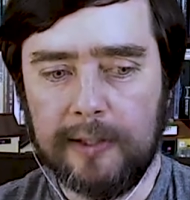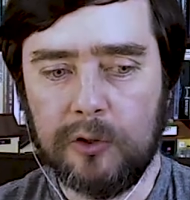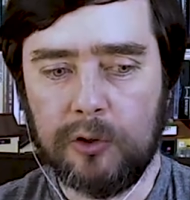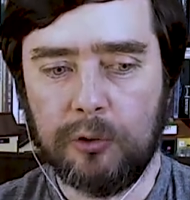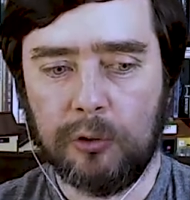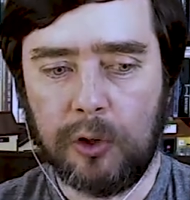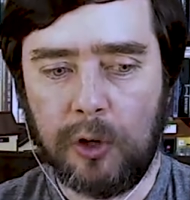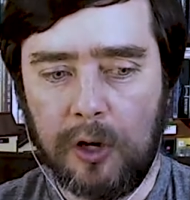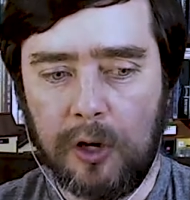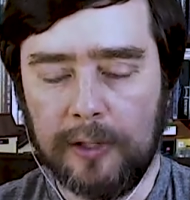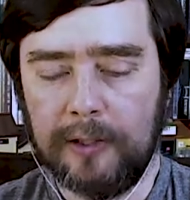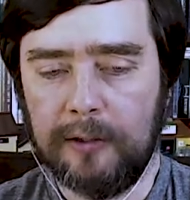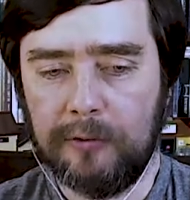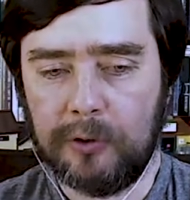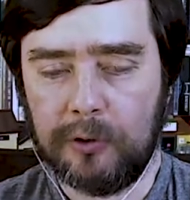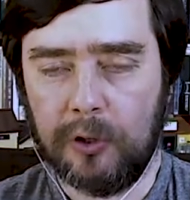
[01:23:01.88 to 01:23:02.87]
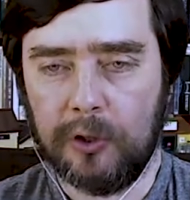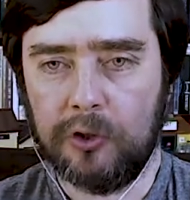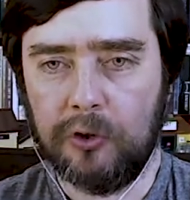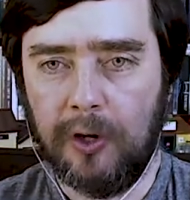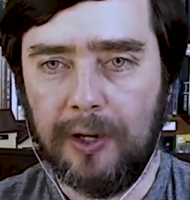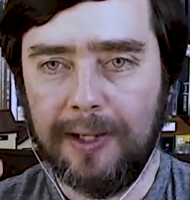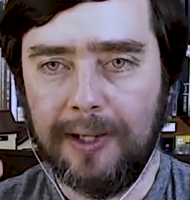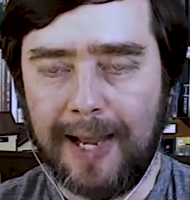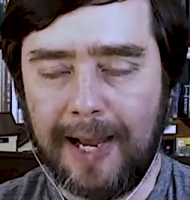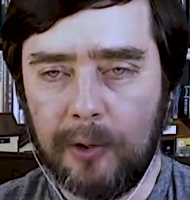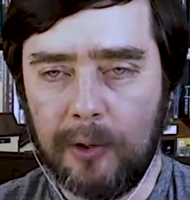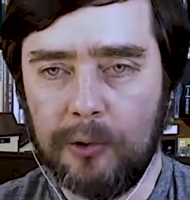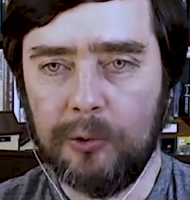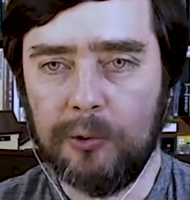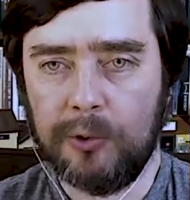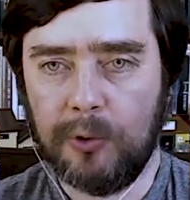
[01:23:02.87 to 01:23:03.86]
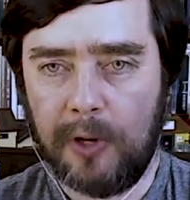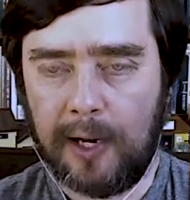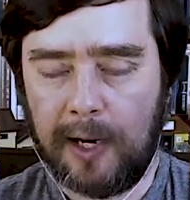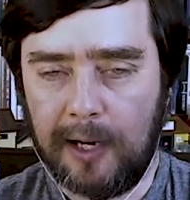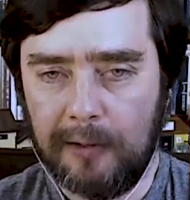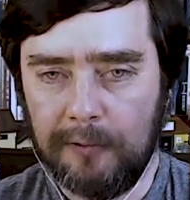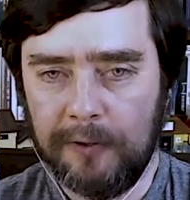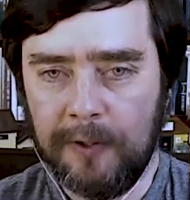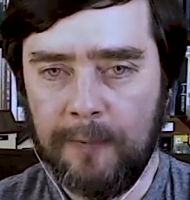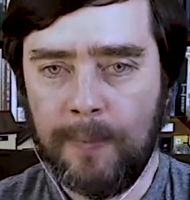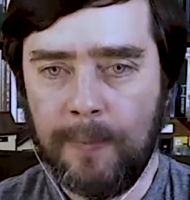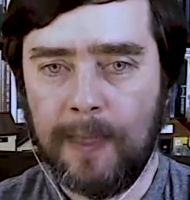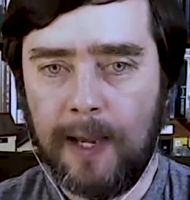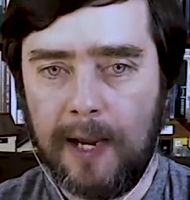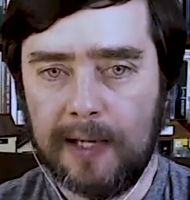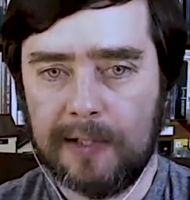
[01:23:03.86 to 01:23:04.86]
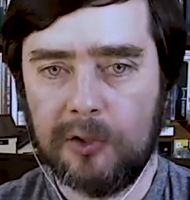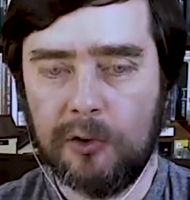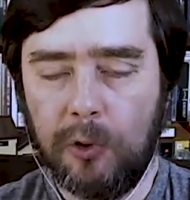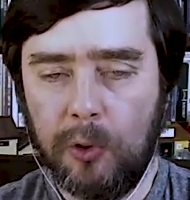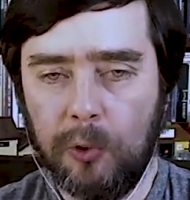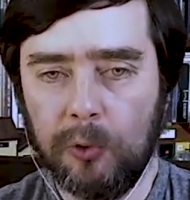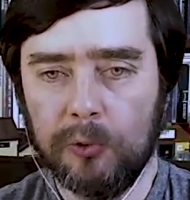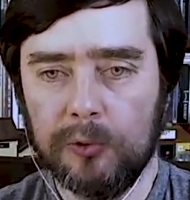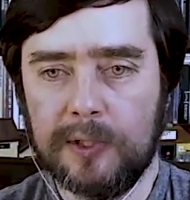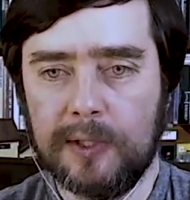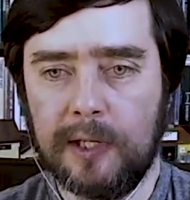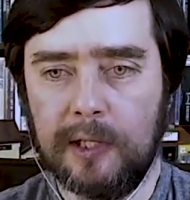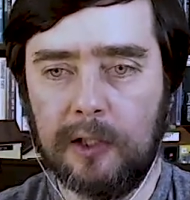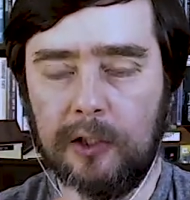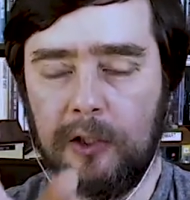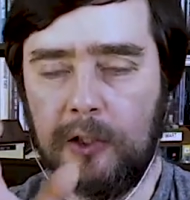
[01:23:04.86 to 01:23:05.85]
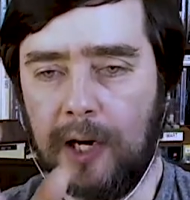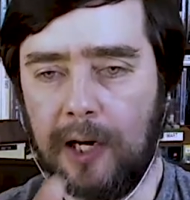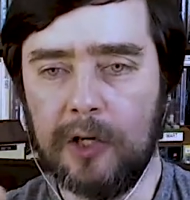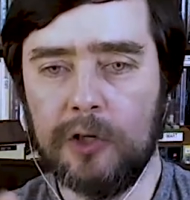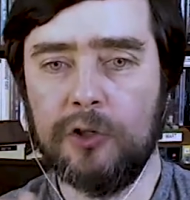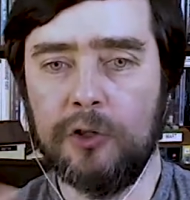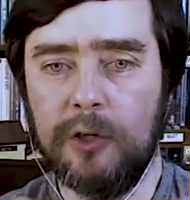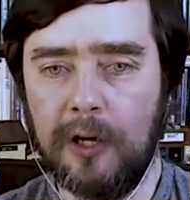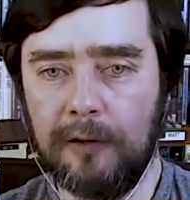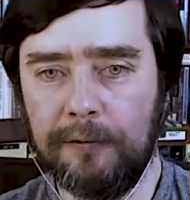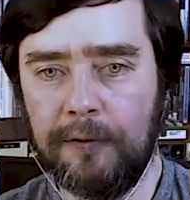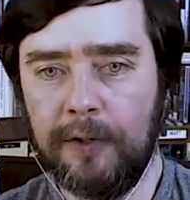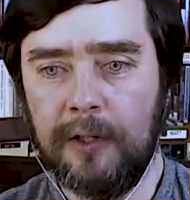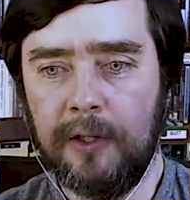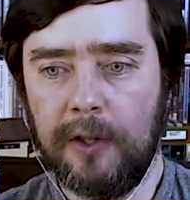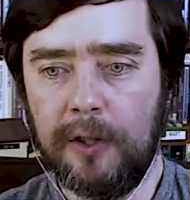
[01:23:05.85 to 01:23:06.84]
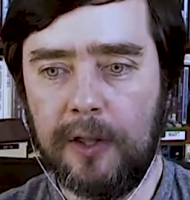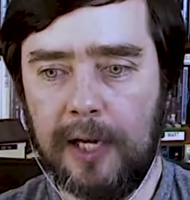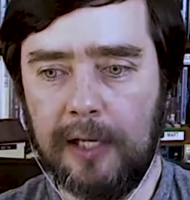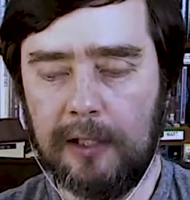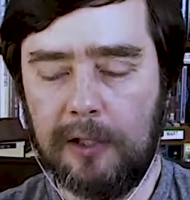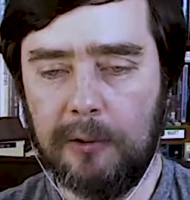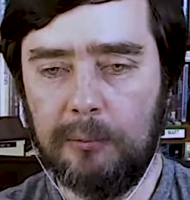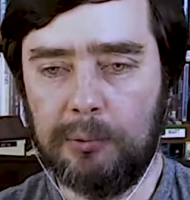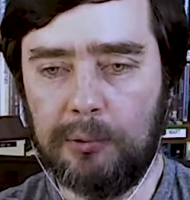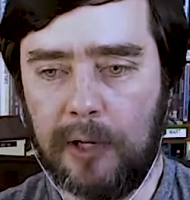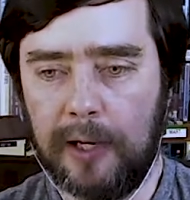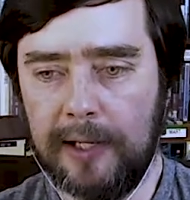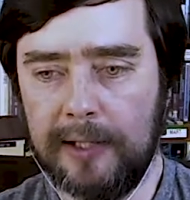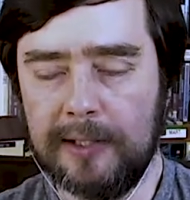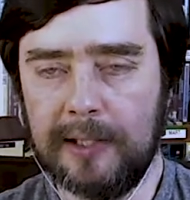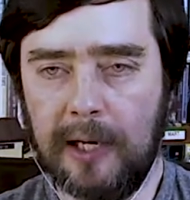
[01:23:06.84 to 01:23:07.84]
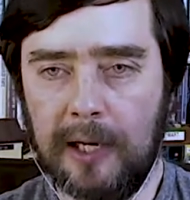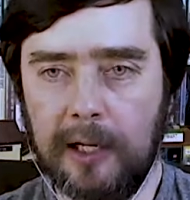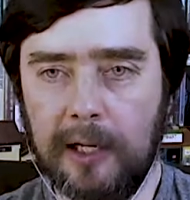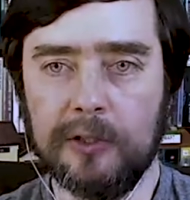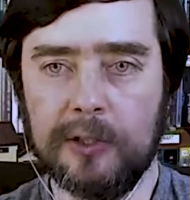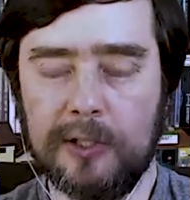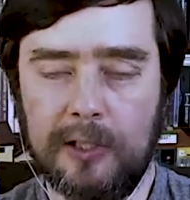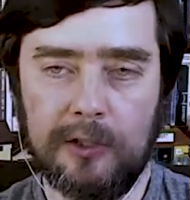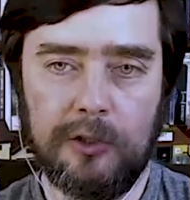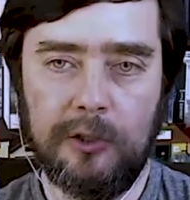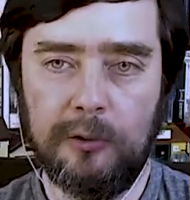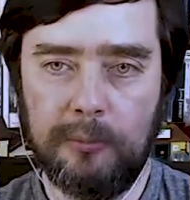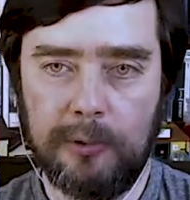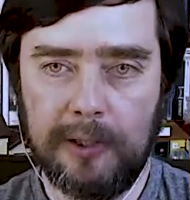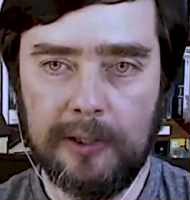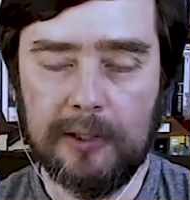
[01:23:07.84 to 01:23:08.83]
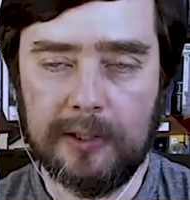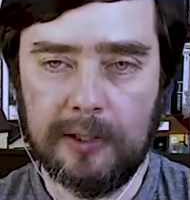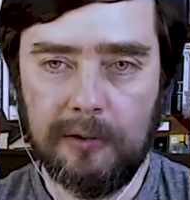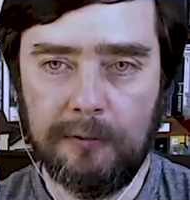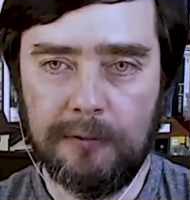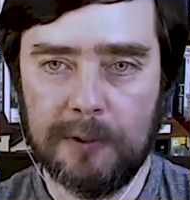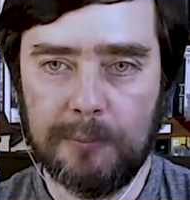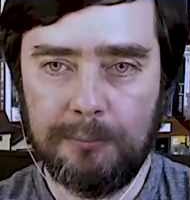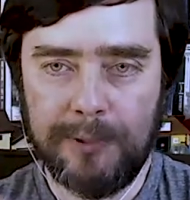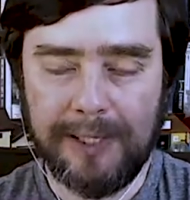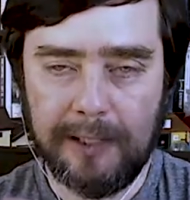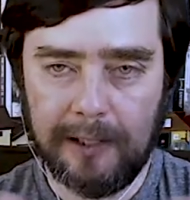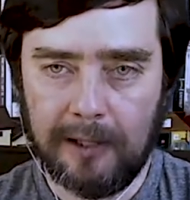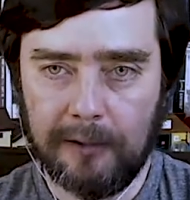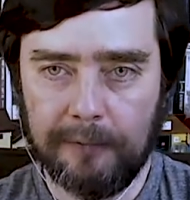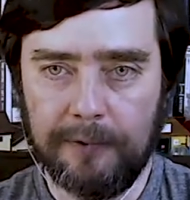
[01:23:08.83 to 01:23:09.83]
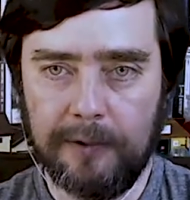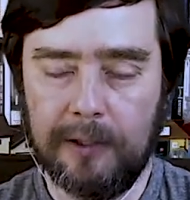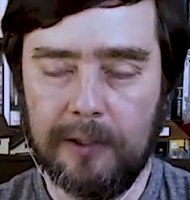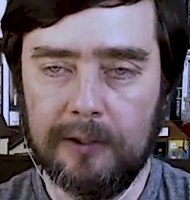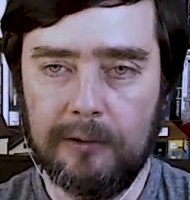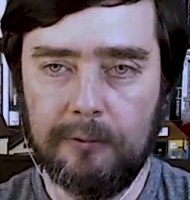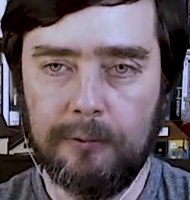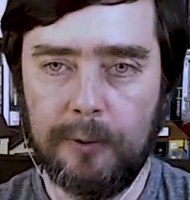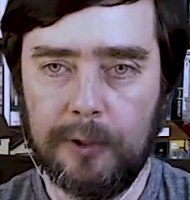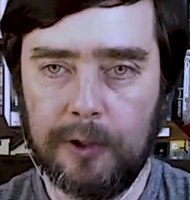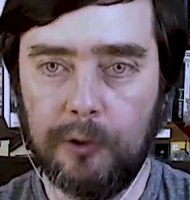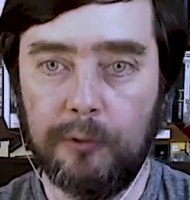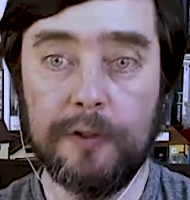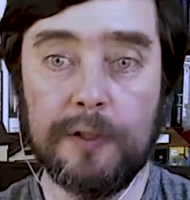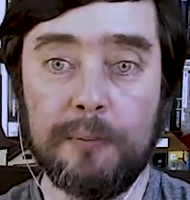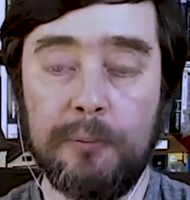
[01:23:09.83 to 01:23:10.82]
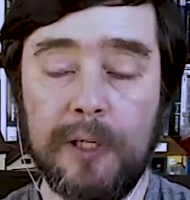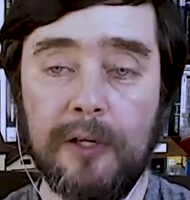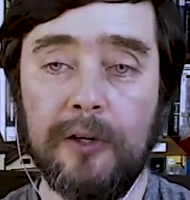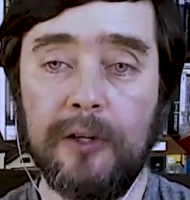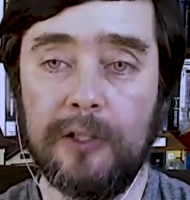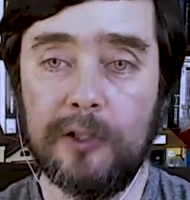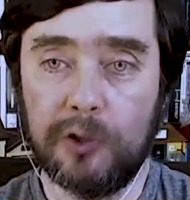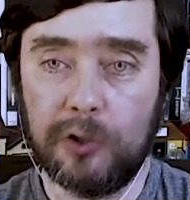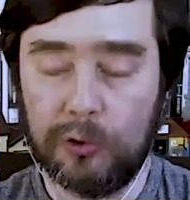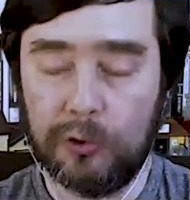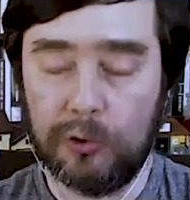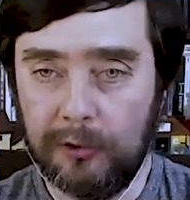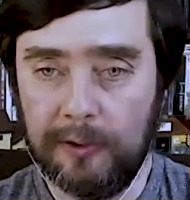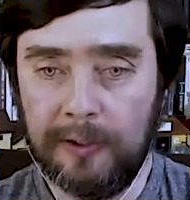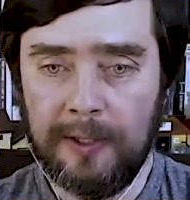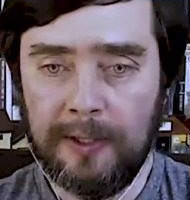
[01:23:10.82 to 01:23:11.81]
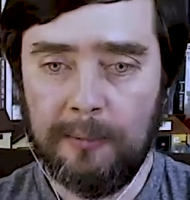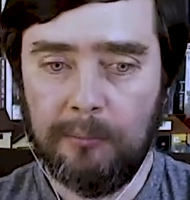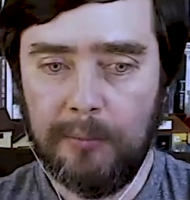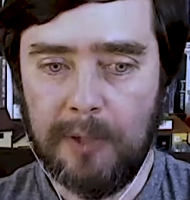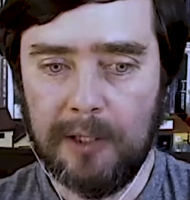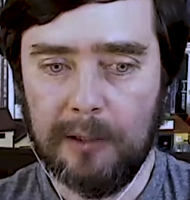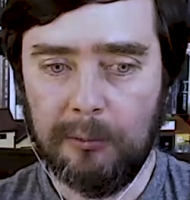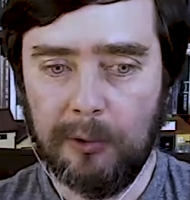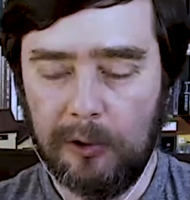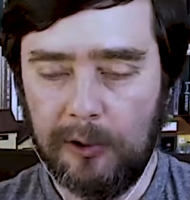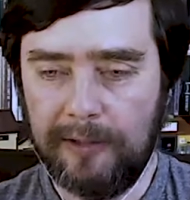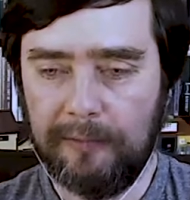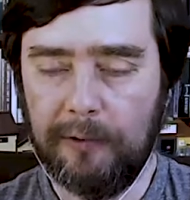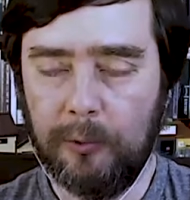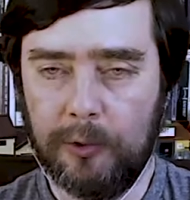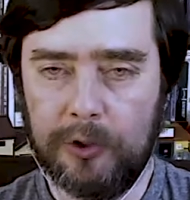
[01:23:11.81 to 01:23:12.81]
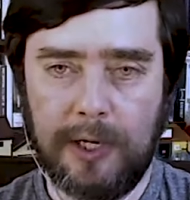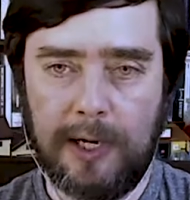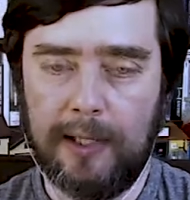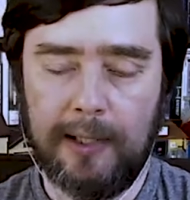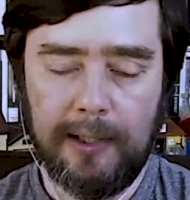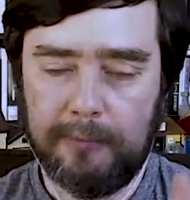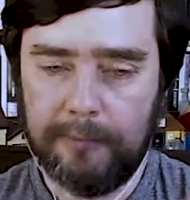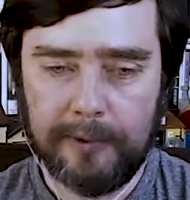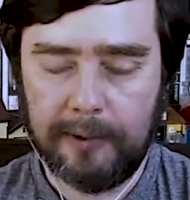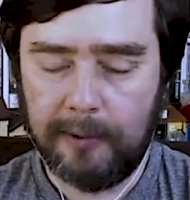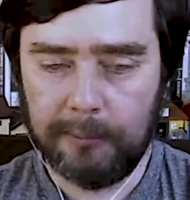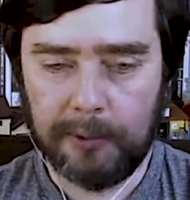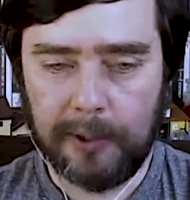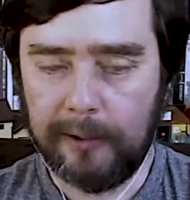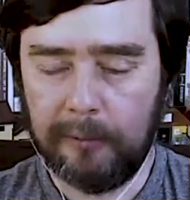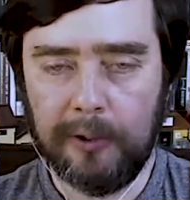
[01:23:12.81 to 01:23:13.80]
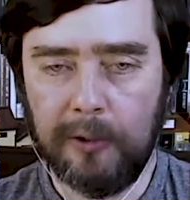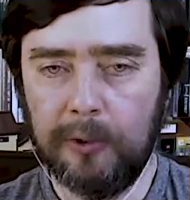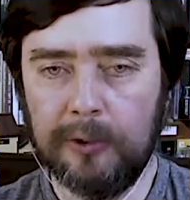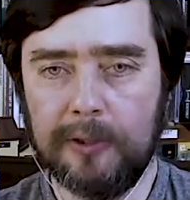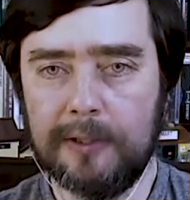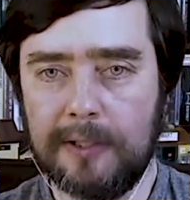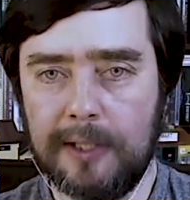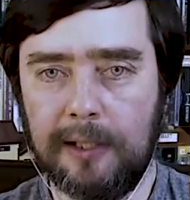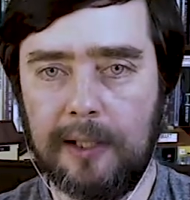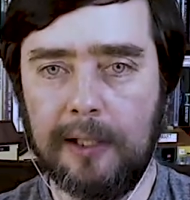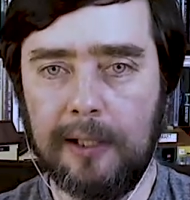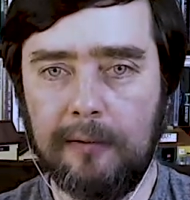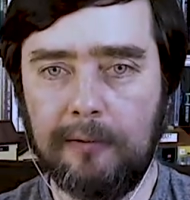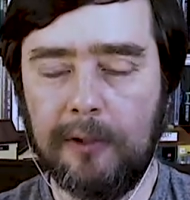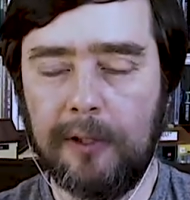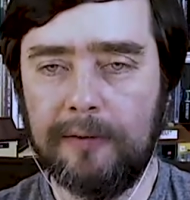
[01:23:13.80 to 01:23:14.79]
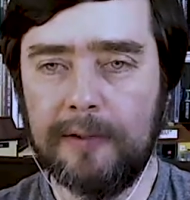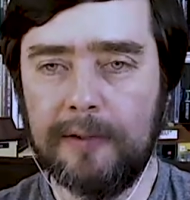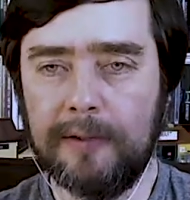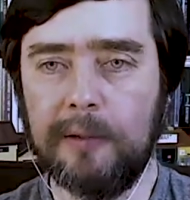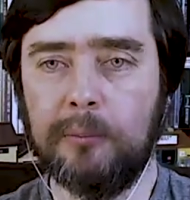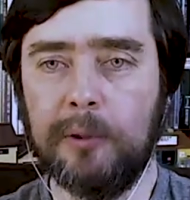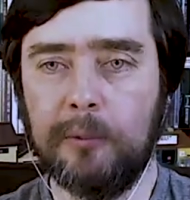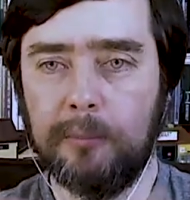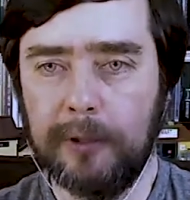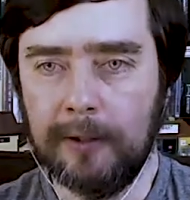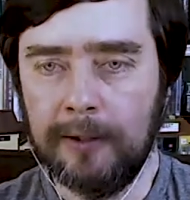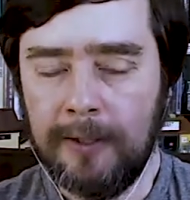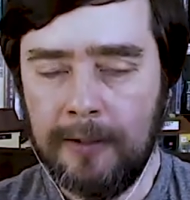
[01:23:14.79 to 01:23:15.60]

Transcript: does your cognitive structure allow you to have as goals that are large enough that comprise other sentient beings. And if it's big enough, then you know if it's bigger than a certain minimal level, which I I'm not going to be the one to set that level, obviously, but but